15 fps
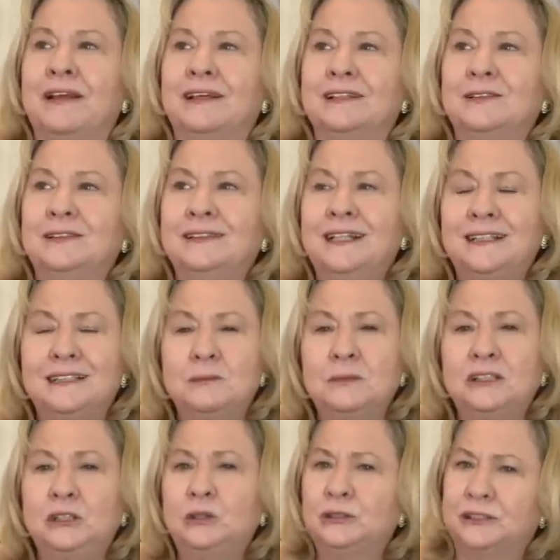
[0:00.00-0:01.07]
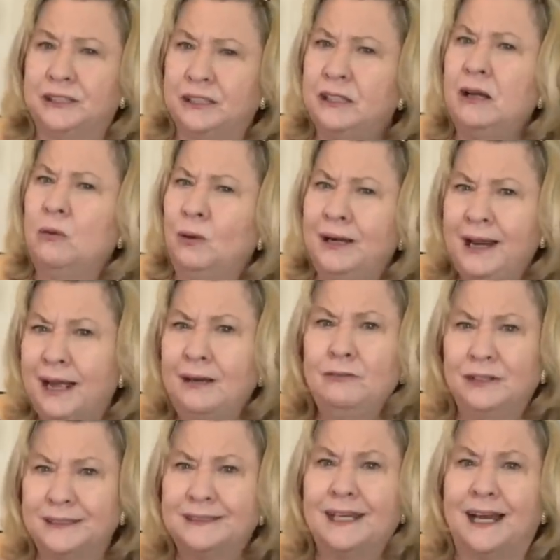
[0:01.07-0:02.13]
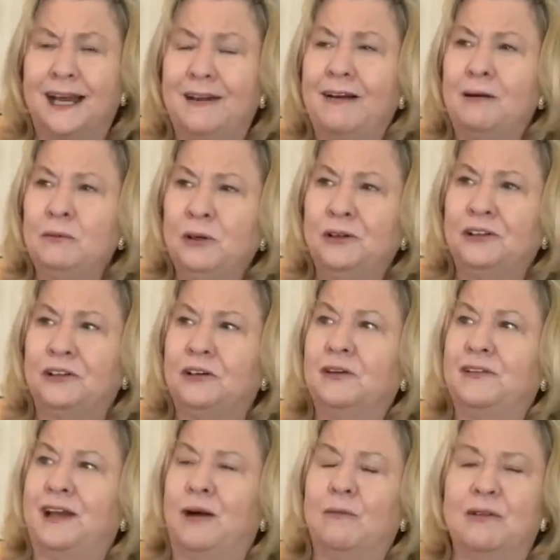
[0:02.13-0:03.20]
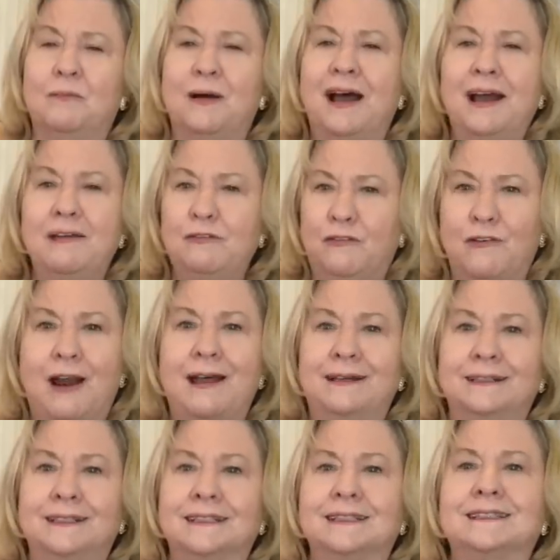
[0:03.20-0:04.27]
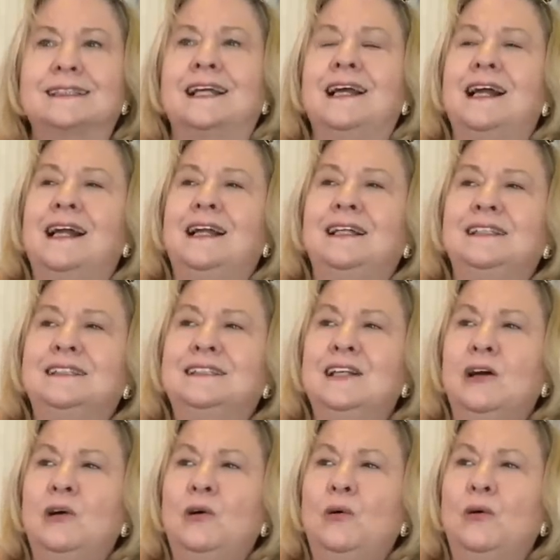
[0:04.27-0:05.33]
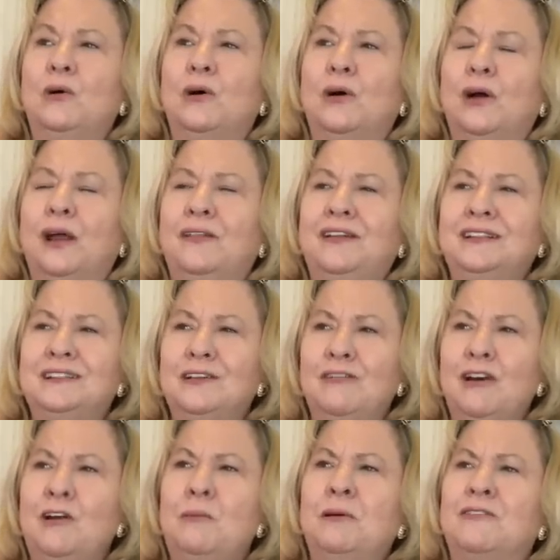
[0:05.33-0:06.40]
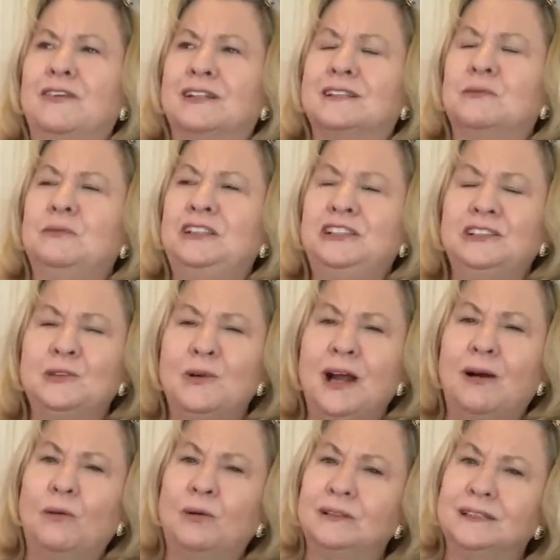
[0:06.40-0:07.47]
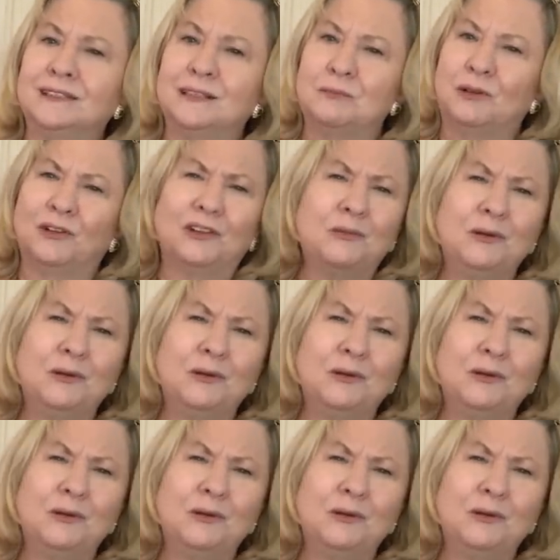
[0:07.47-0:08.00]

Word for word: So I said to my daughter, you know, when I retire, I'm going to do that with my friends. So there's a group of us and we just go out once a month.